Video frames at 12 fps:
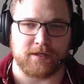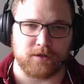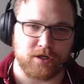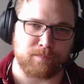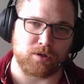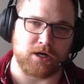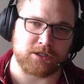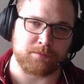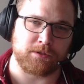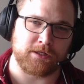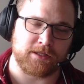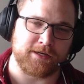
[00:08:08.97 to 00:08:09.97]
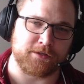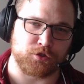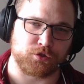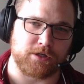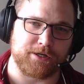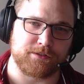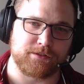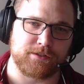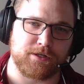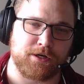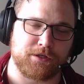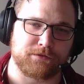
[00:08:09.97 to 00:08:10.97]
they look approximately like the trend
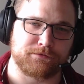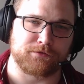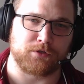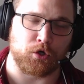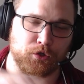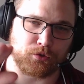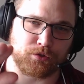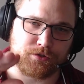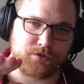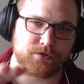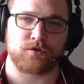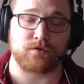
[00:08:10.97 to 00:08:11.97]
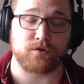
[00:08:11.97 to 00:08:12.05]
of articles.